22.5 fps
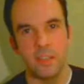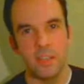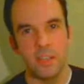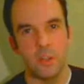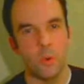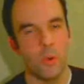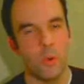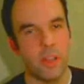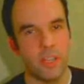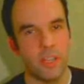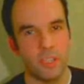
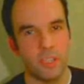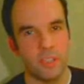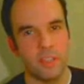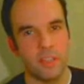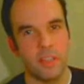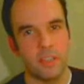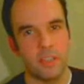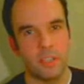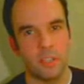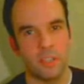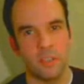equation
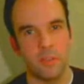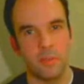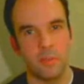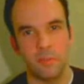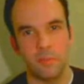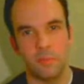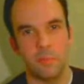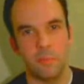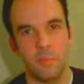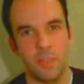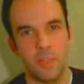that shouldn't
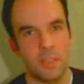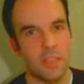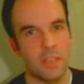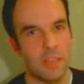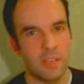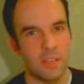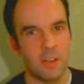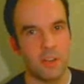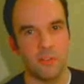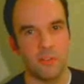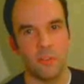be
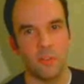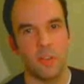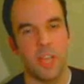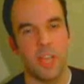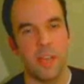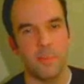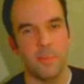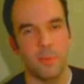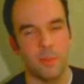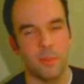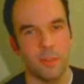in our
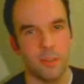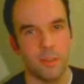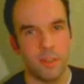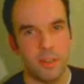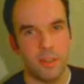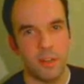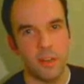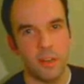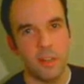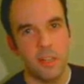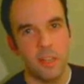vocabulary
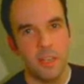at all.